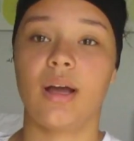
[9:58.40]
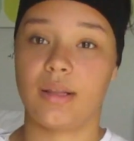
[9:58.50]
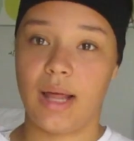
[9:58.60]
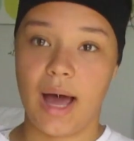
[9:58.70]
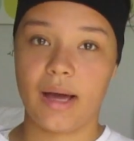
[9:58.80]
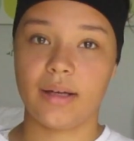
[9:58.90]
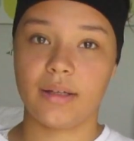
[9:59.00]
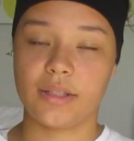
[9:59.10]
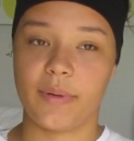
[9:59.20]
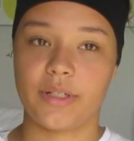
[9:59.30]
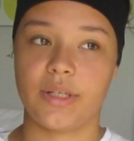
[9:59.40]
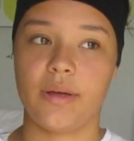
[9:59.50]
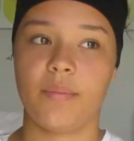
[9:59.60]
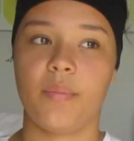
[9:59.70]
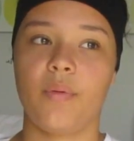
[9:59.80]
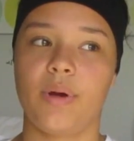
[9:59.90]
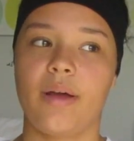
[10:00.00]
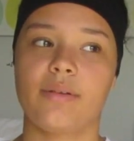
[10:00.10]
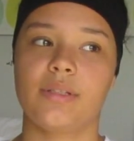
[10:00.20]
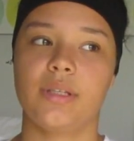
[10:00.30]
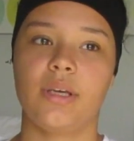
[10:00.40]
a lot, especially. But when I was